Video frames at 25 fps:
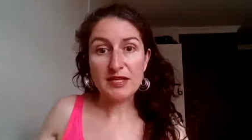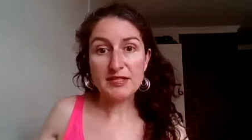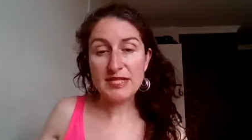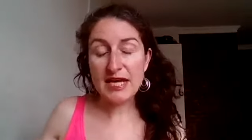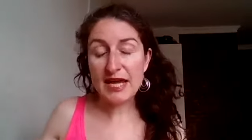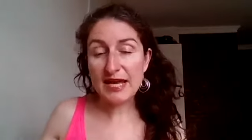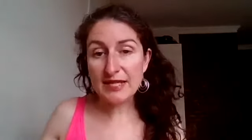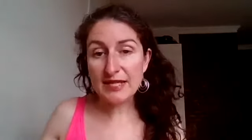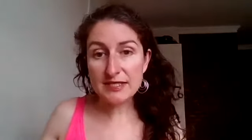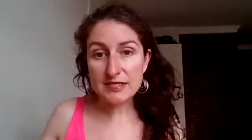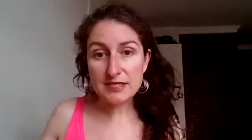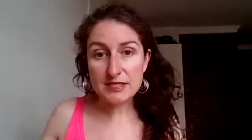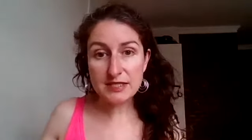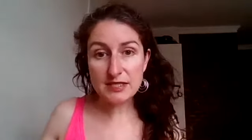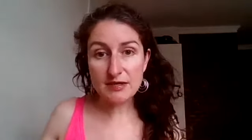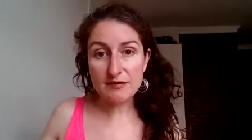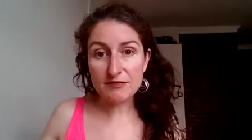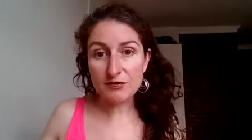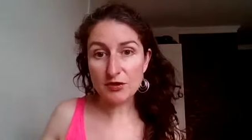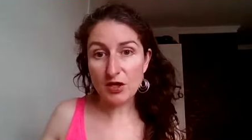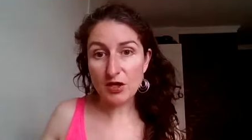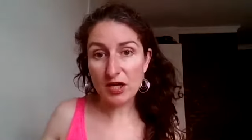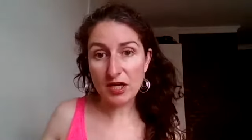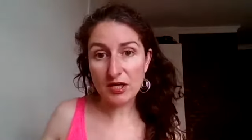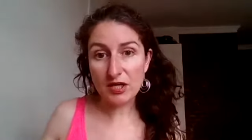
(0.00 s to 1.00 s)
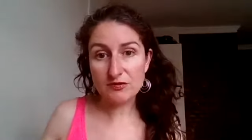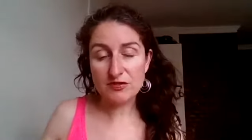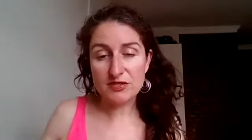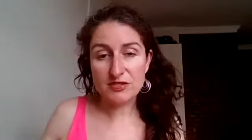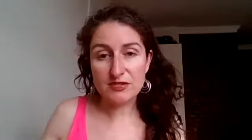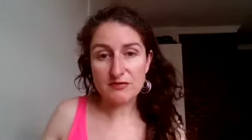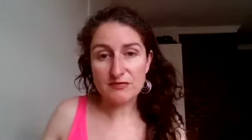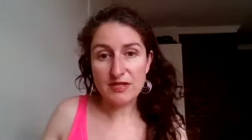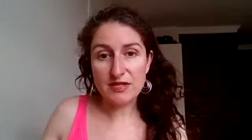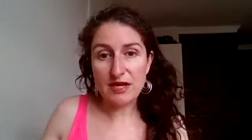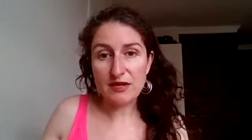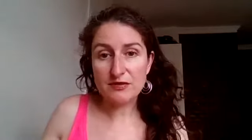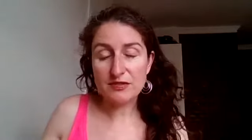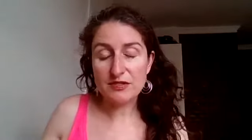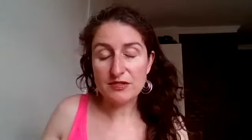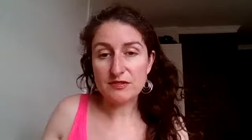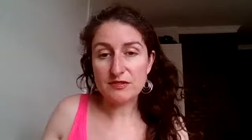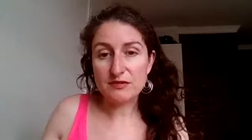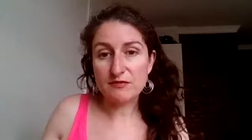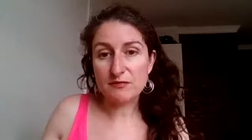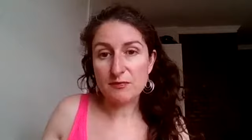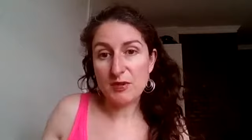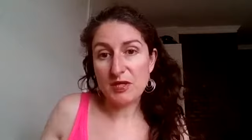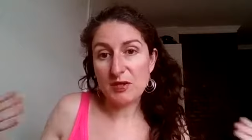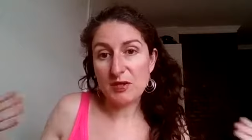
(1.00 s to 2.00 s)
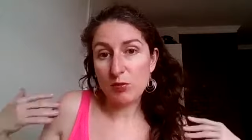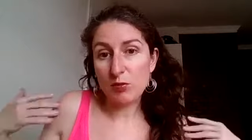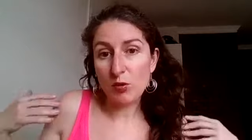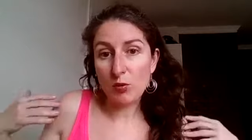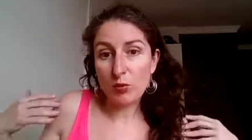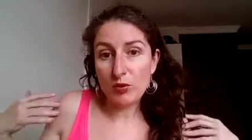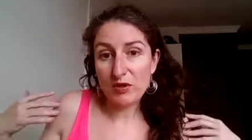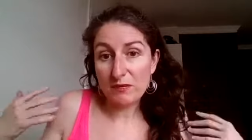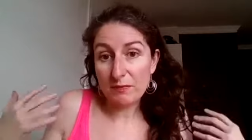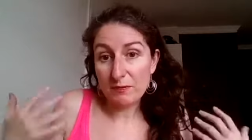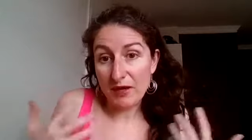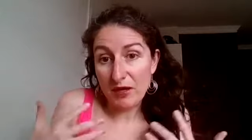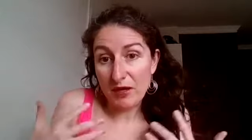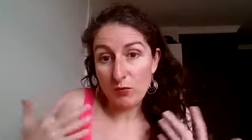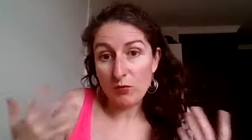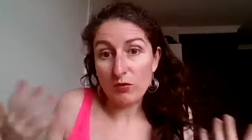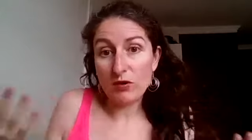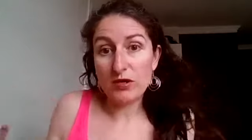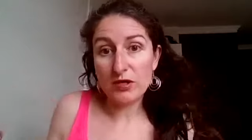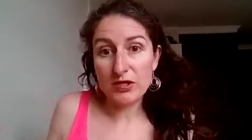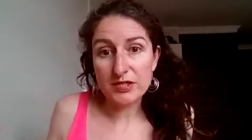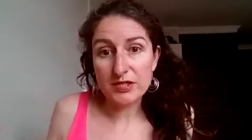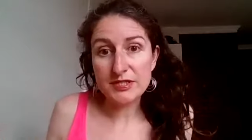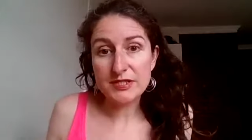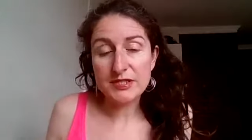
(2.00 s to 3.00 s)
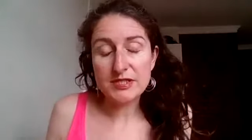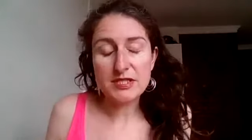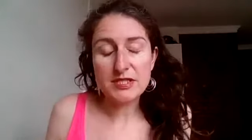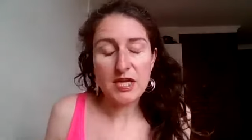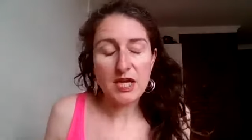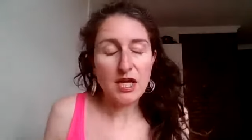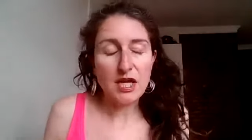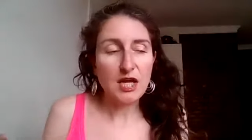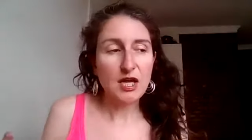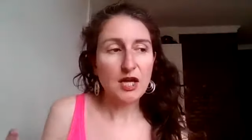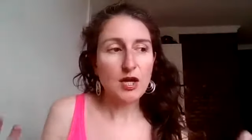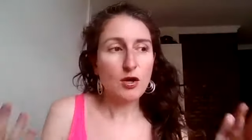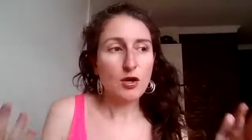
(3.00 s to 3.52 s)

tens, if not hundreds of thousands of people with my words.